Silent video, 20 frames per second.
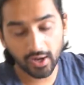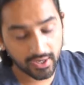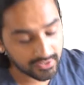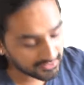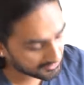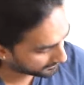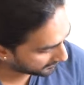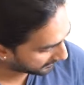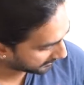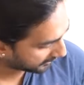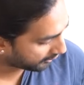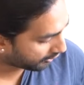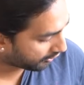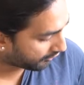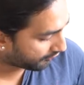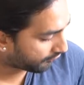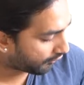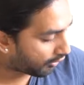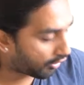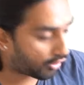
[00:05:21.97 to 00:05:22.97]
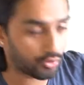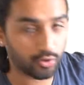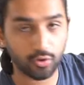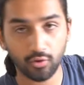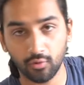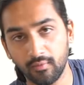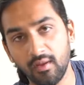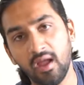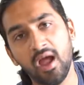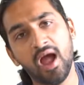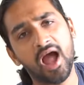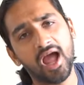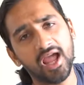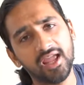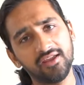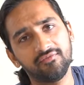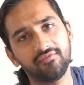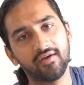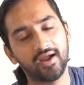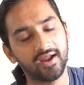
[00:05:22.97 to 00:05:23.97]
And speaking of audio,
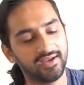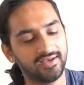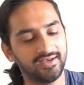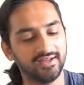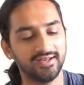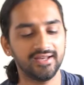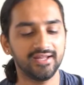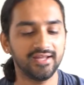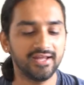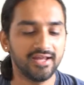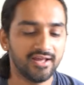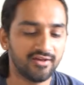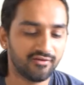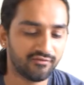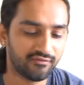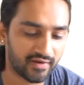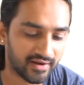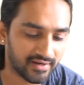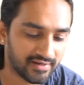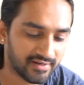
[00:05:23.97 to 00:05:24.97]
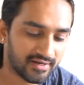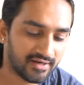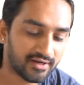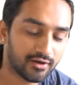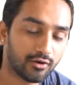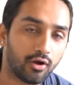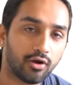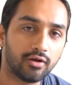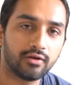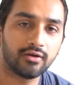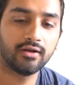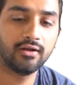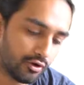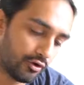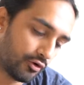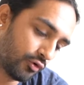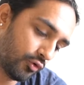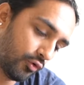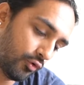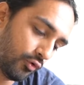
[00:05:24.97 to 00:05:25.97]
I finally got
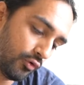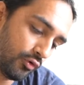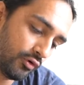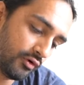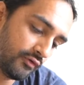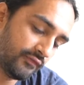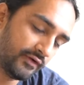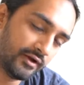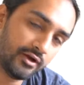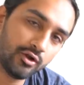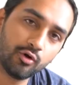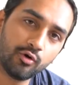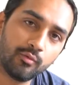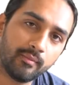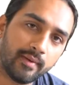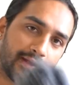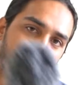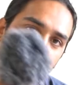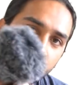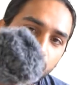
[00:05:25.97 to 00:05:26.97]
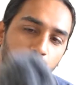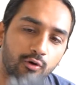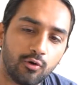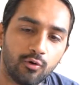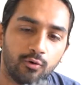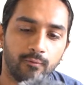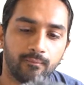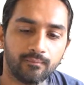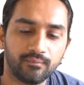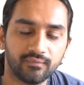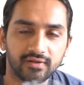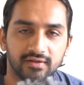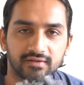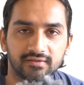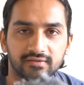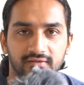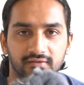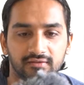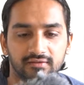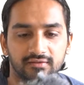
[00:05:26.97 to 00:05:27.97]
Rode VideoMic Go,
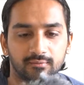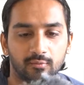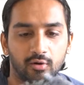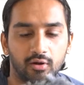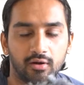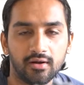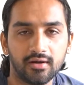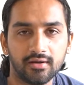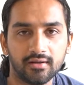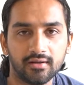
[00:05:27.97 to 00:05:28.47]
this small